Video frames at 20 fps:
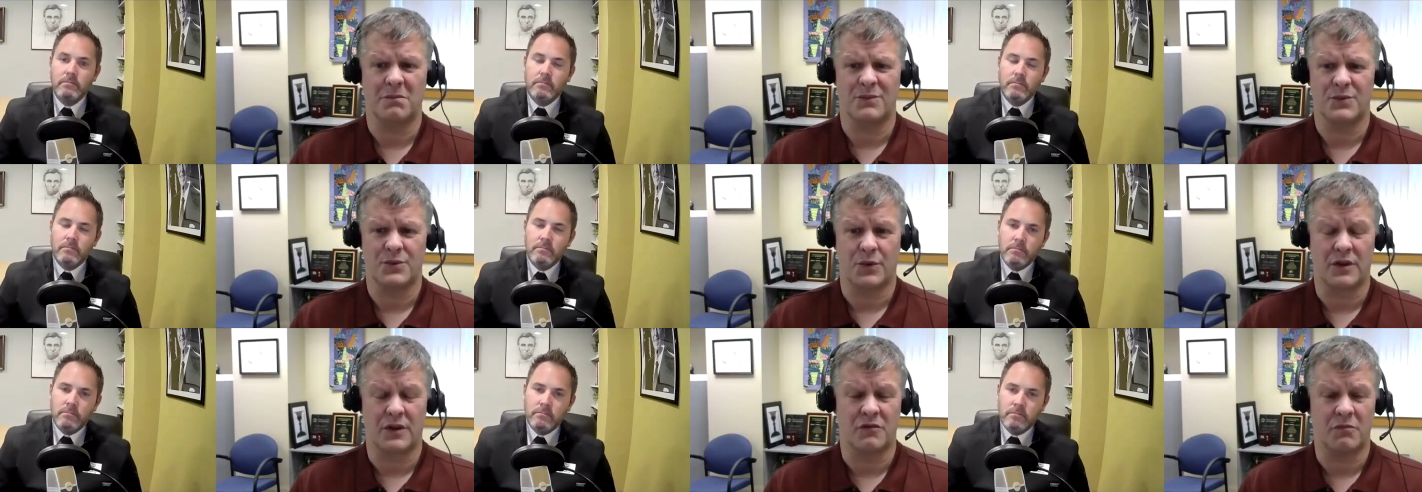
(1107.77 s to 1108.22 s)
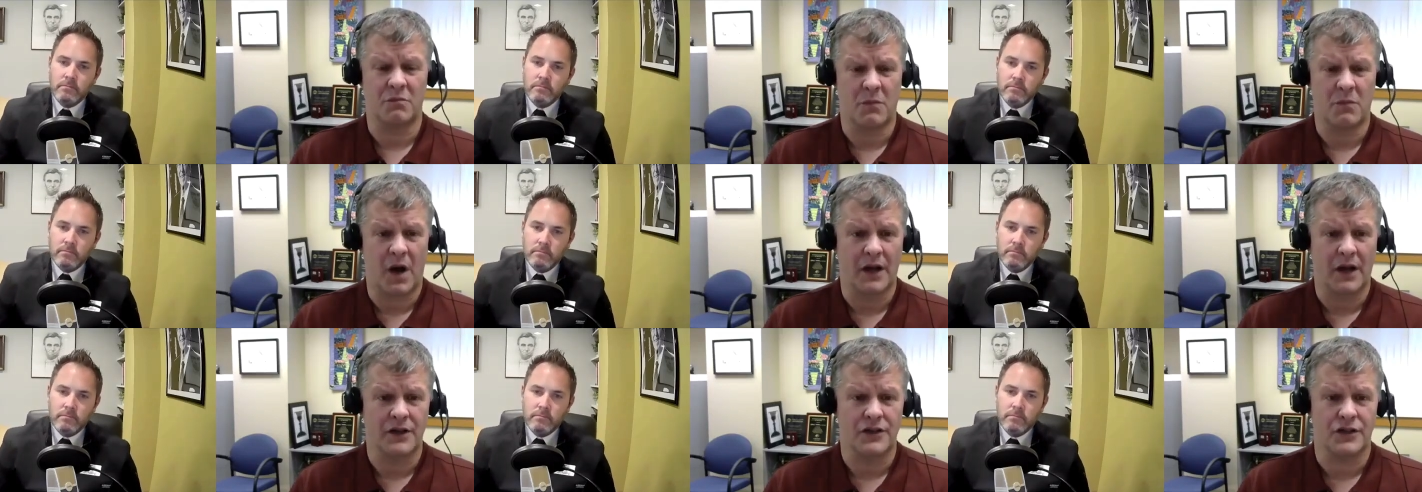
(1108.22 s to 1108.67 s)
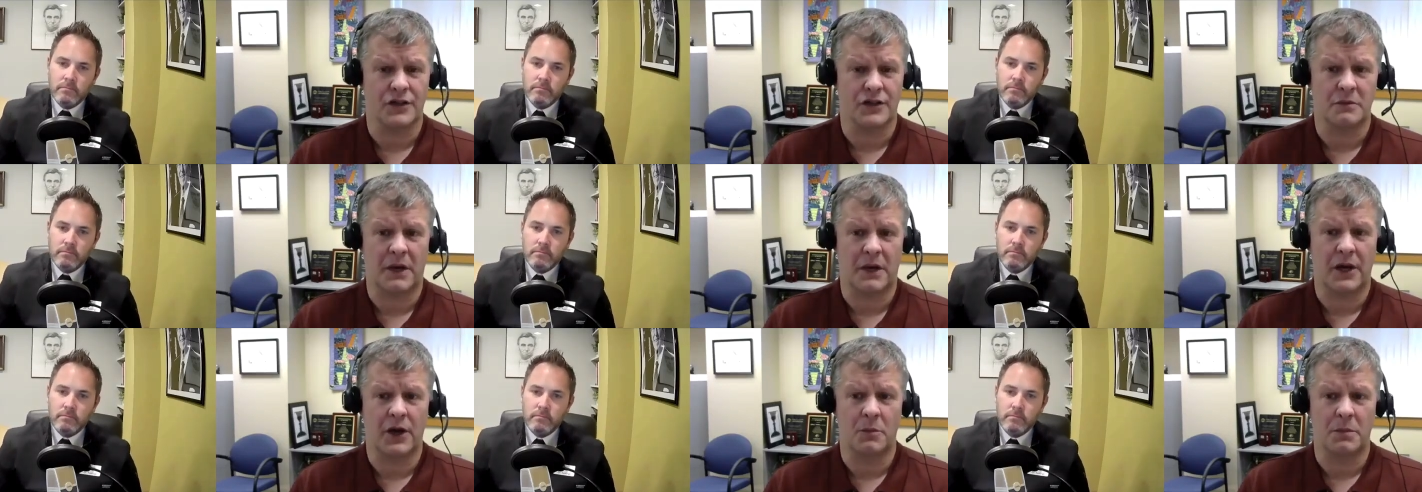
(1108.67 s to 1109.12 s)
Speaker 1: sort of
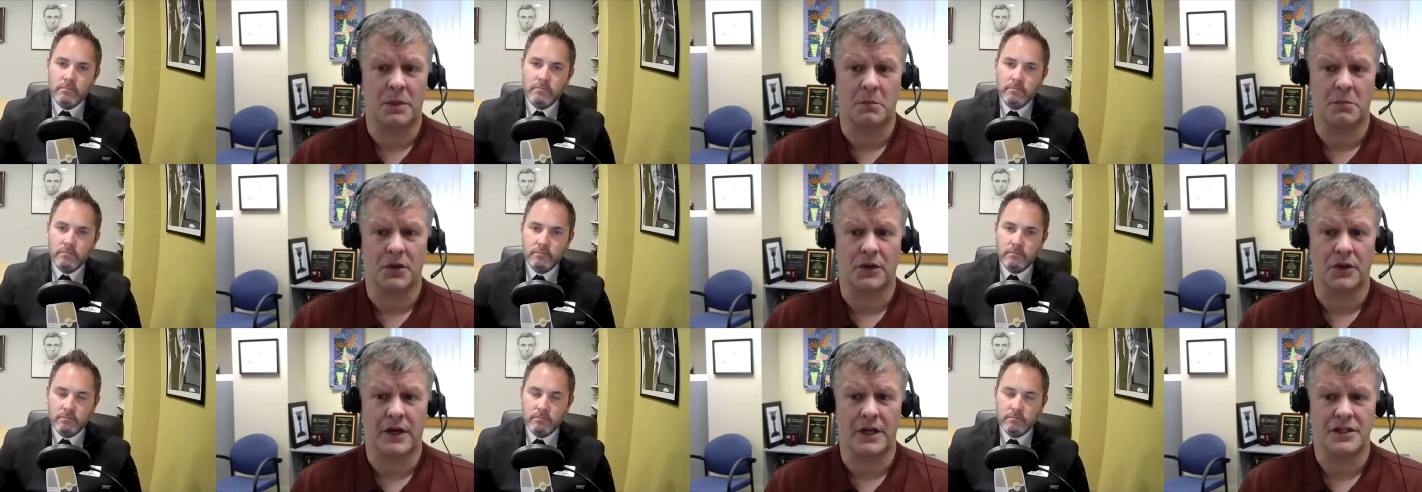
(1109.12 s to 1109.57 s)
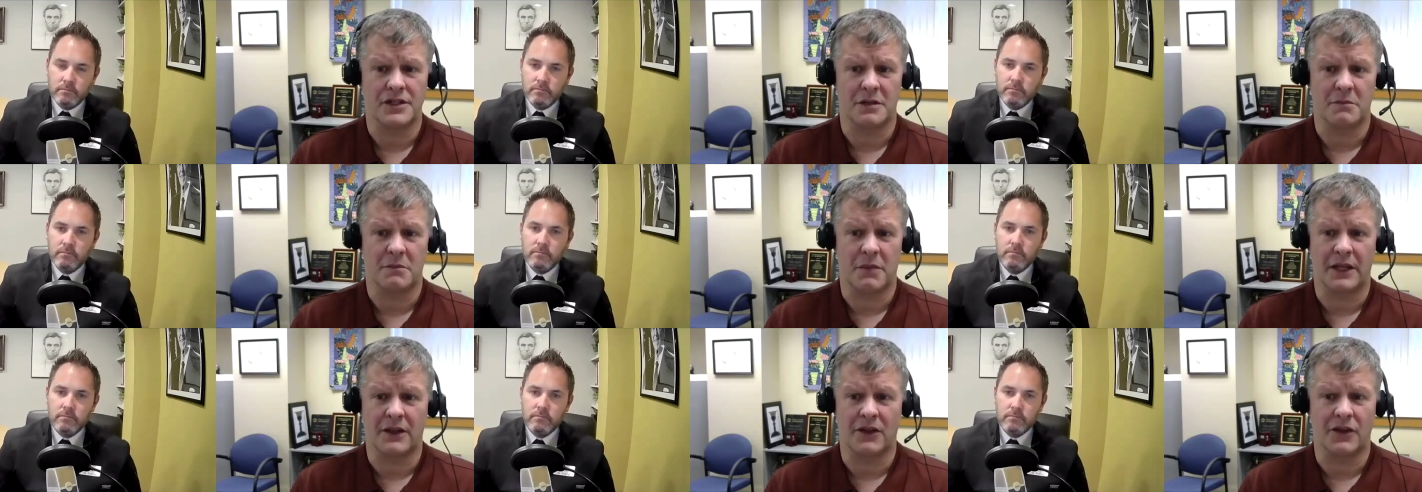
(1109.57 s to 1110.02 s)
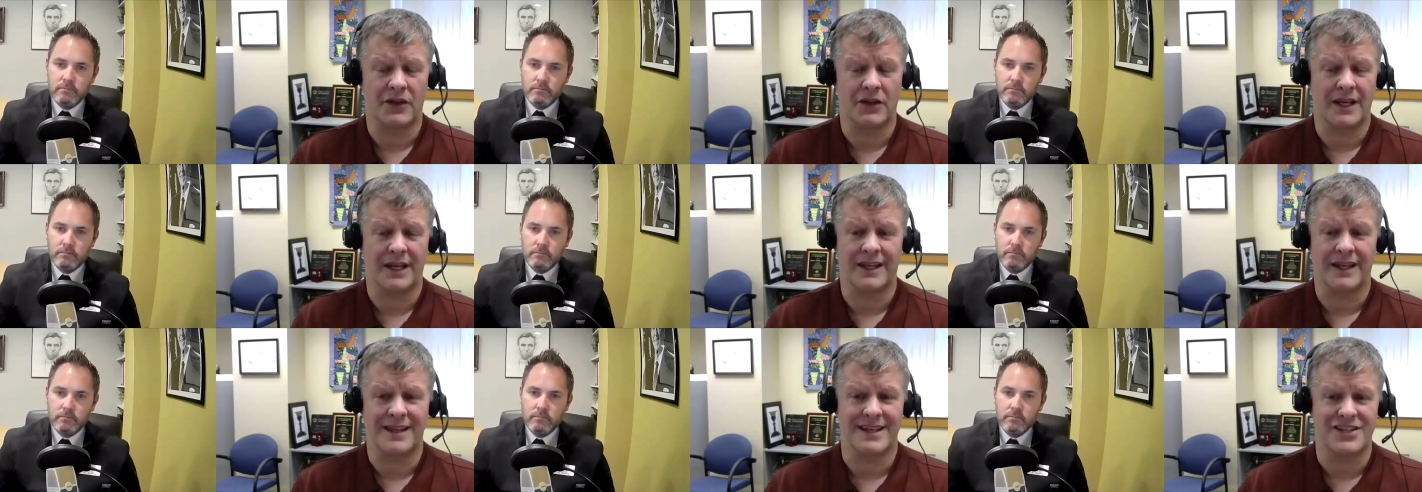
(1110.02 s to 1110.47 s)
monitor myopia progression by
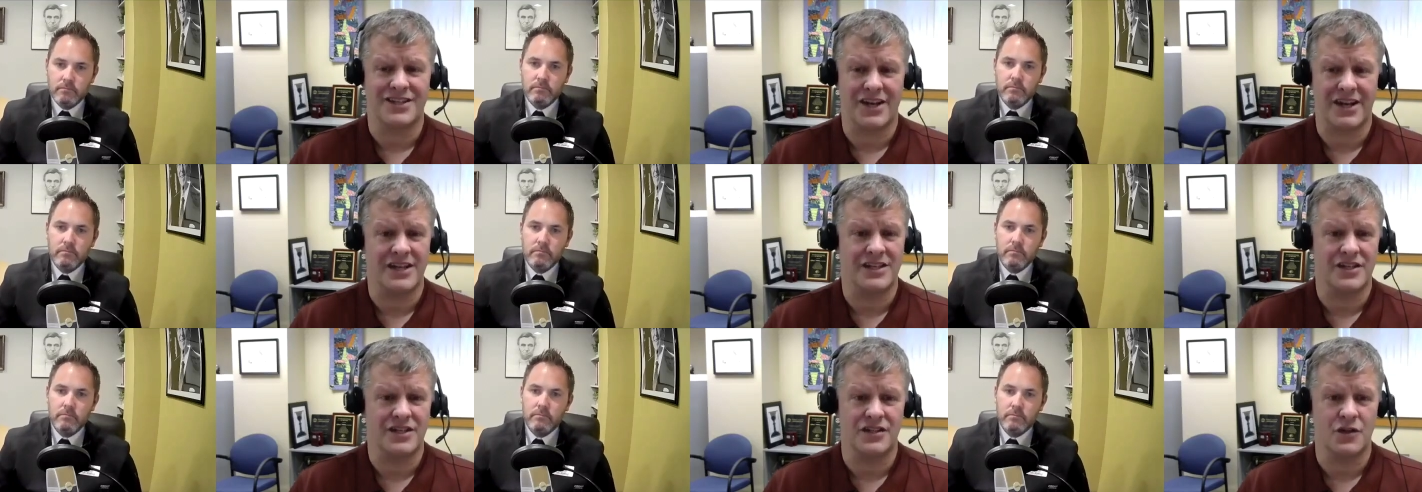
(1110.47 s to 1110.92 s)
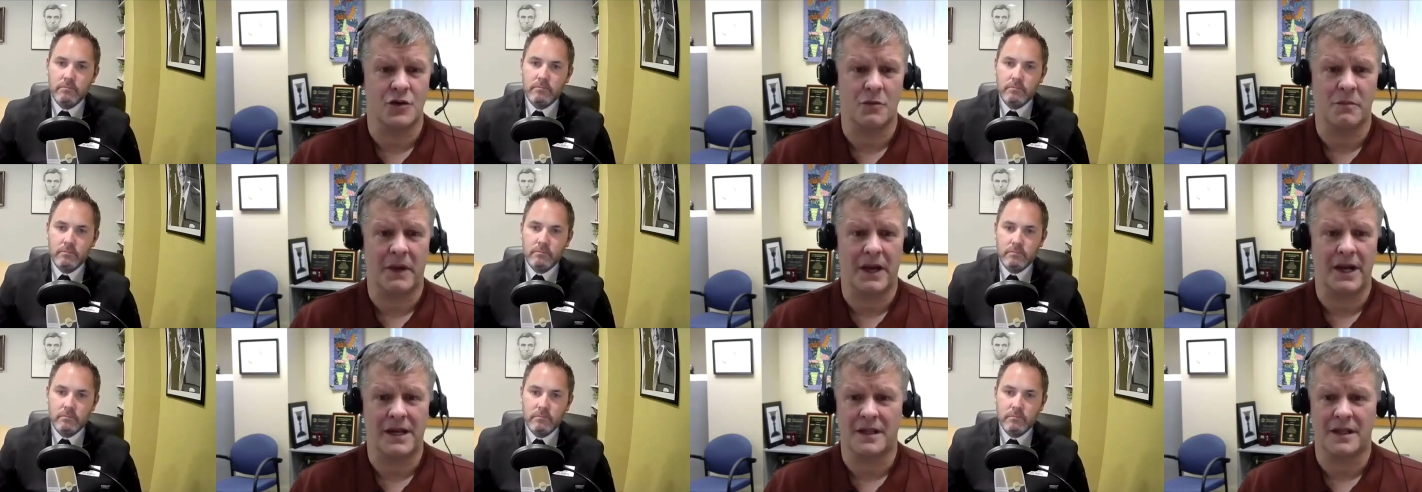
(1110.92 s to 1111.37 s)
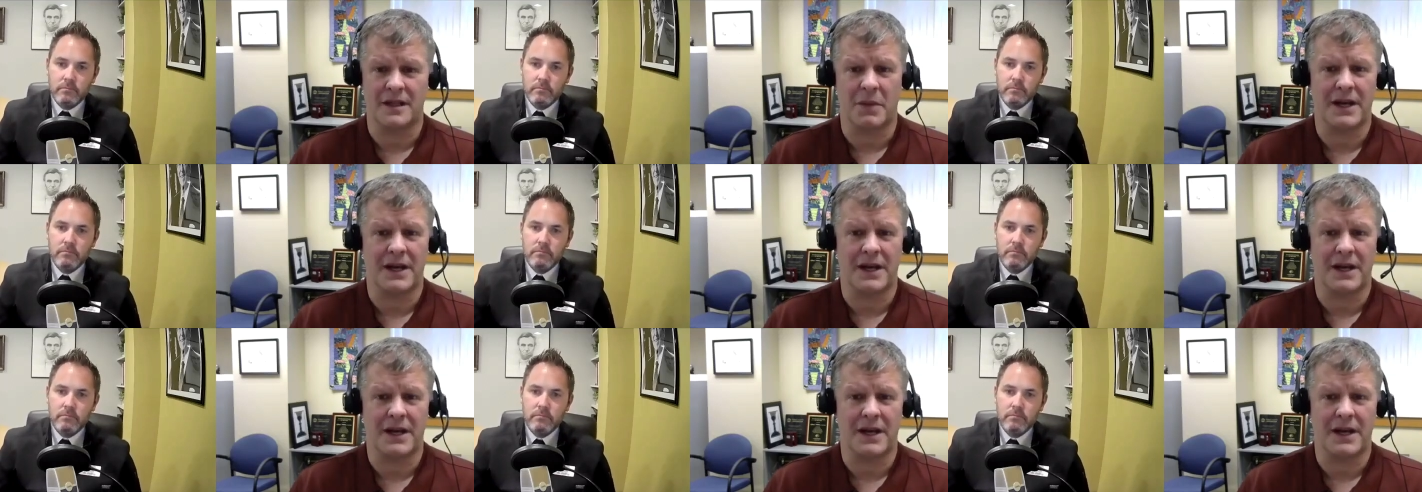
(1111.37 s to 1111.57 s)
looking at the changes you make in the